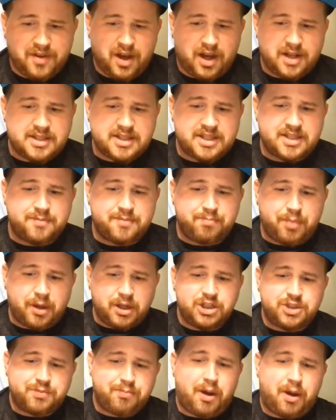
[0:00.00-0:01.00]
got
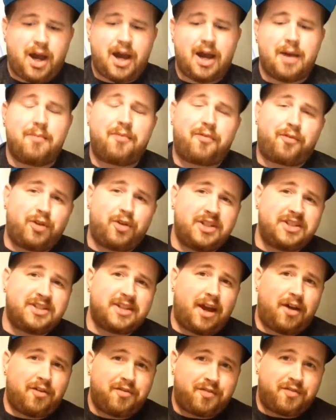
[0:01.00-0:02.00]
SpongeBob
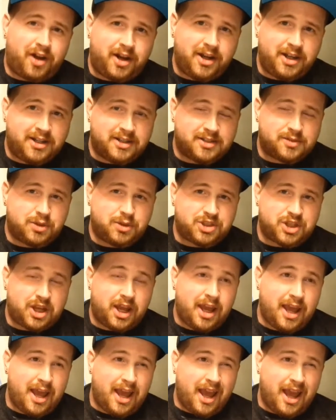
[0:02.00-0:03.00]
Freestyle Funnies, which,
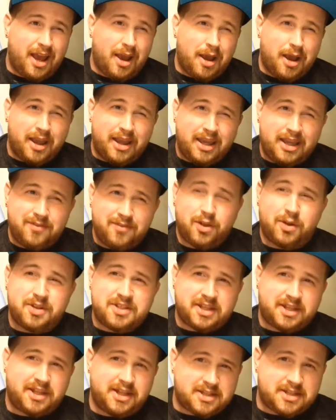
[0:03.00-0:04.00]
even though it's
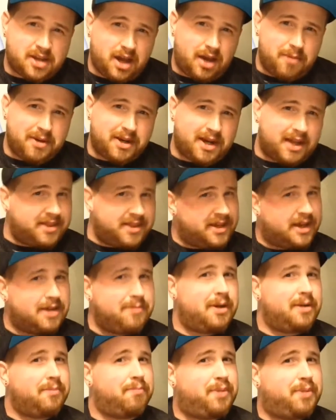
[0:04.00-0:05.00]
a kids comic, I think I
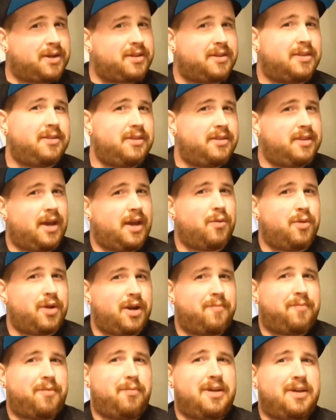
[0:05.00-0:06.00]
might pick that one
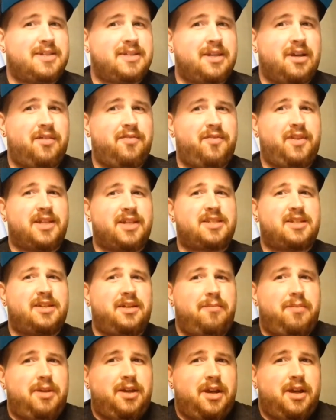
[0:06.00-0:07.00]
up for myself. That's
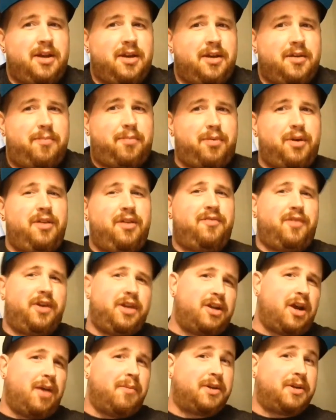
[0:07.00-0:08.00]
going to be a pretty funny
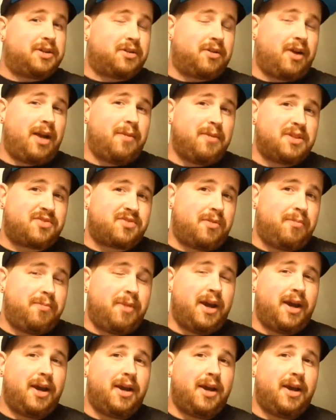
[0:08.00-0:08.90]
comic to grab. It's from